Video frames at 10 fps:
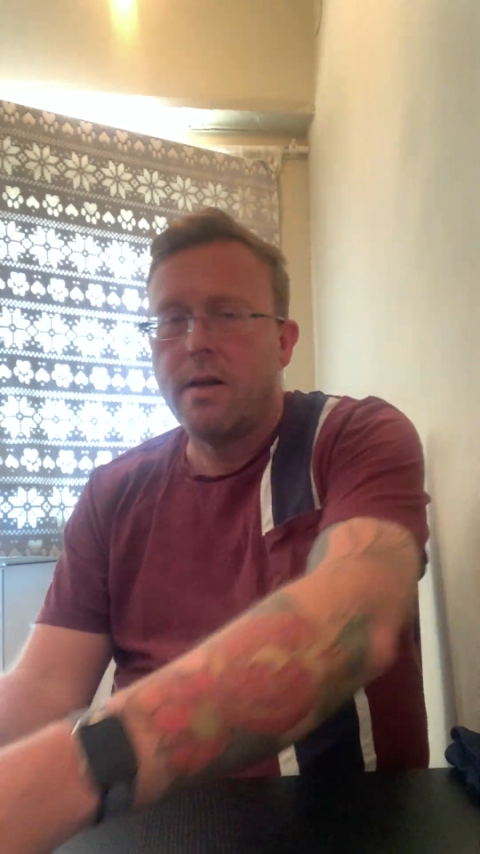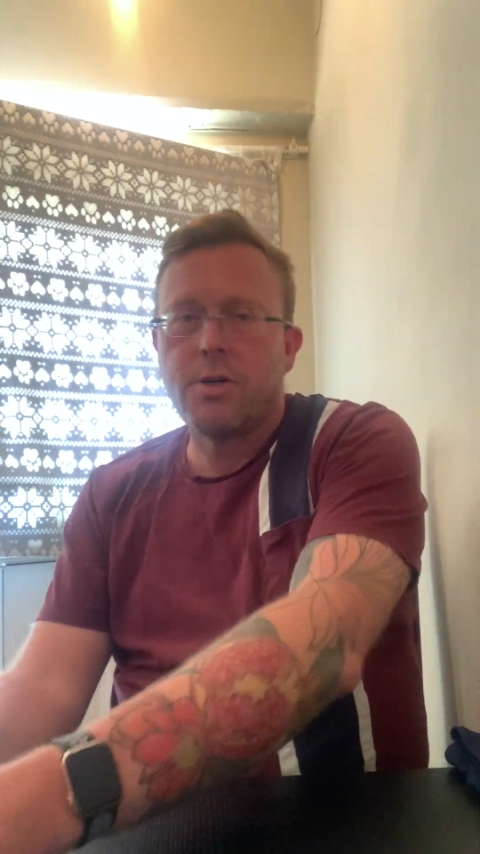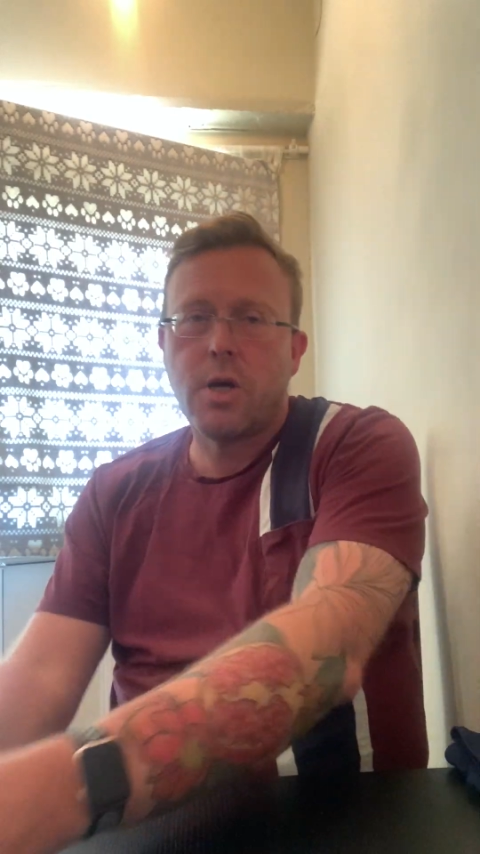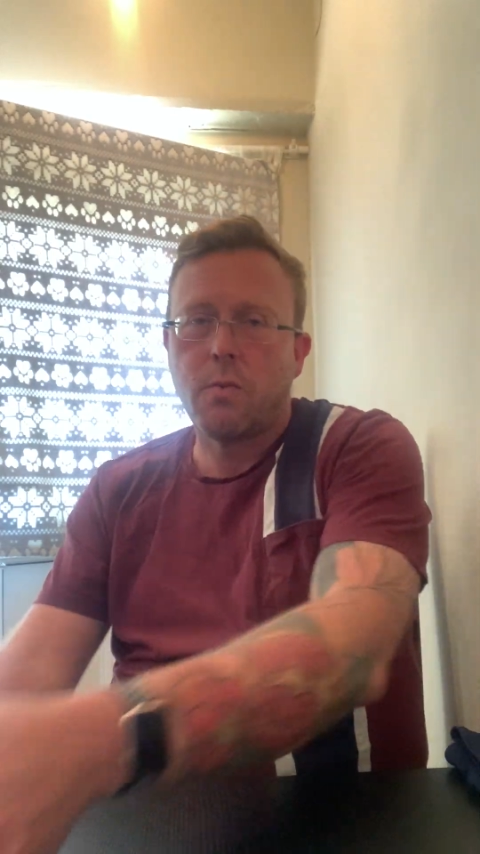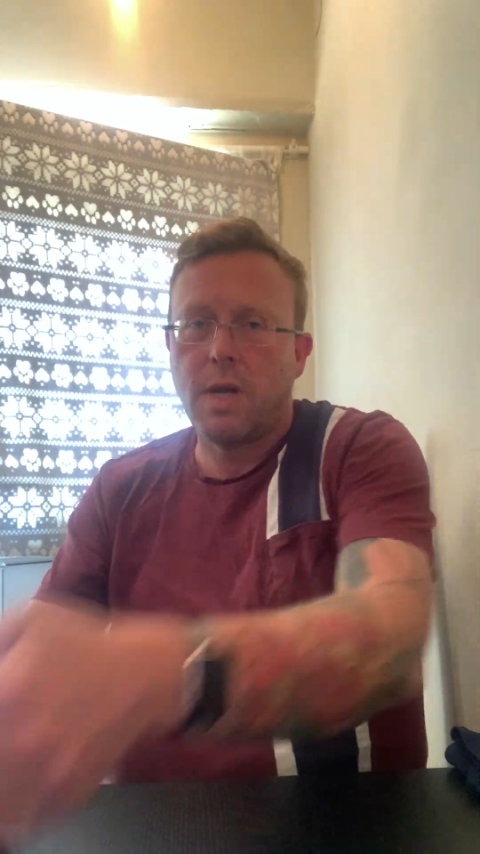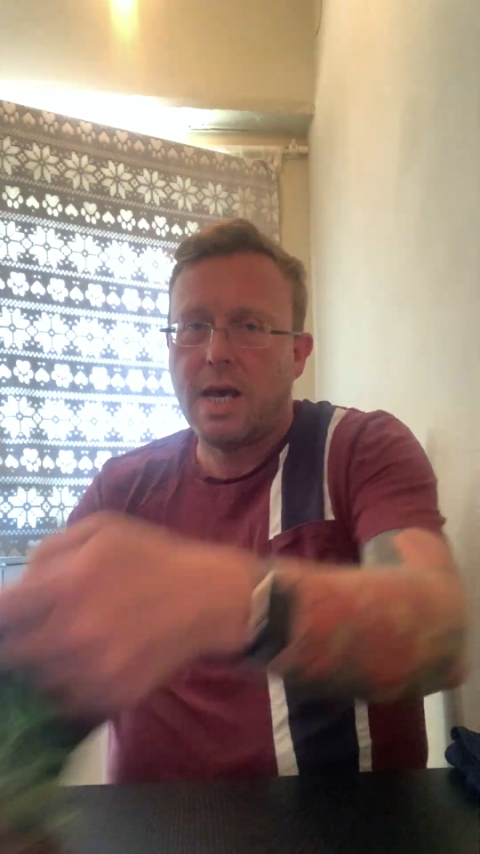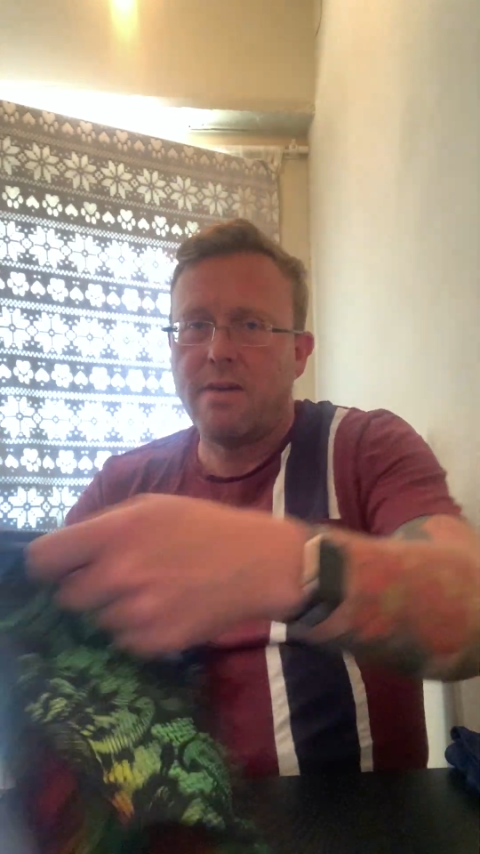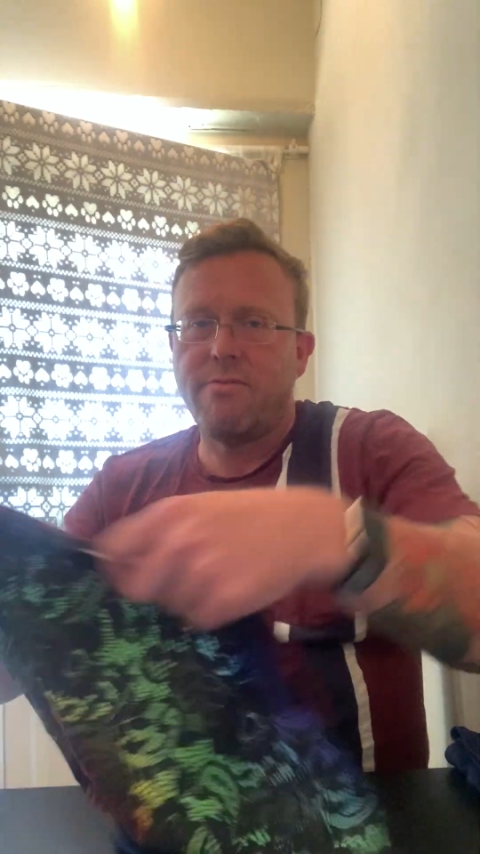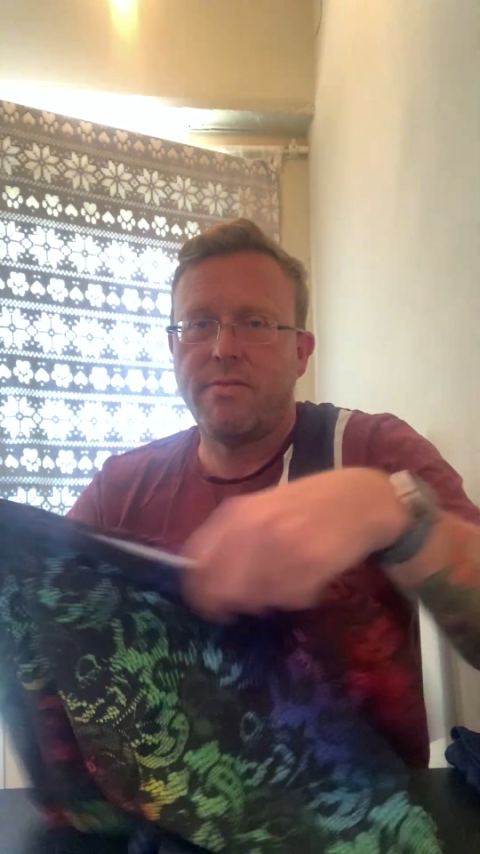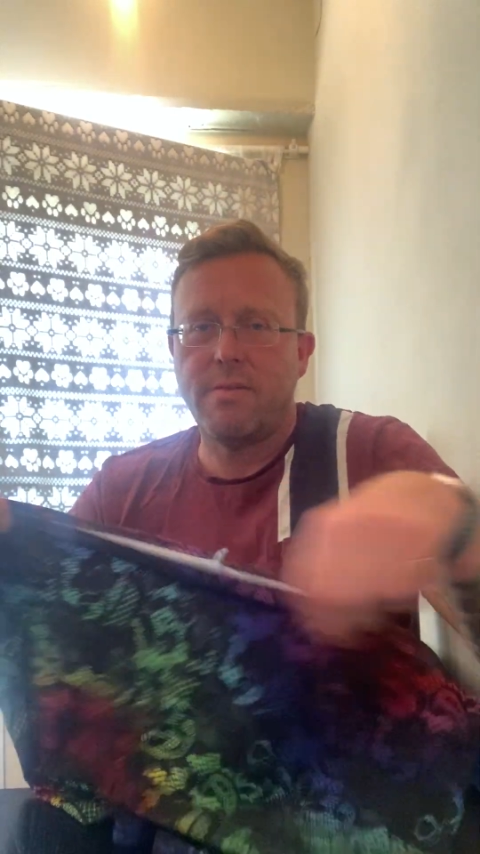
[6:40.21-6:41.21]
don't
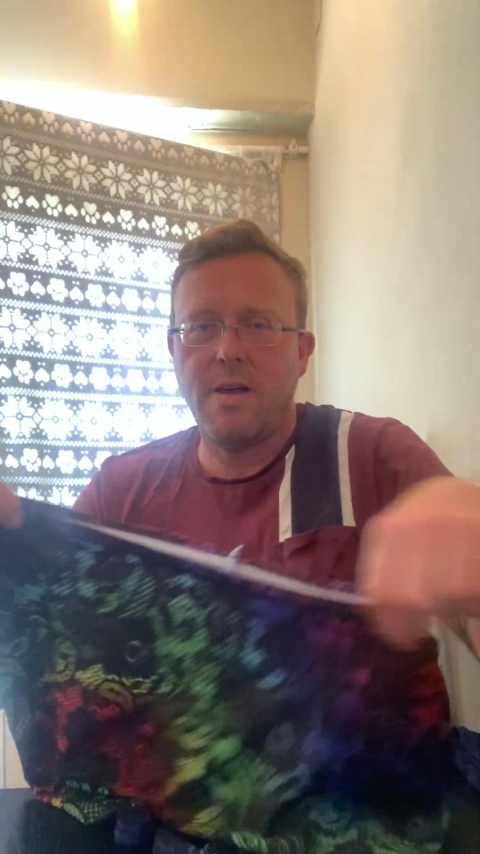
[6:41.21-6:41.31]
laugh.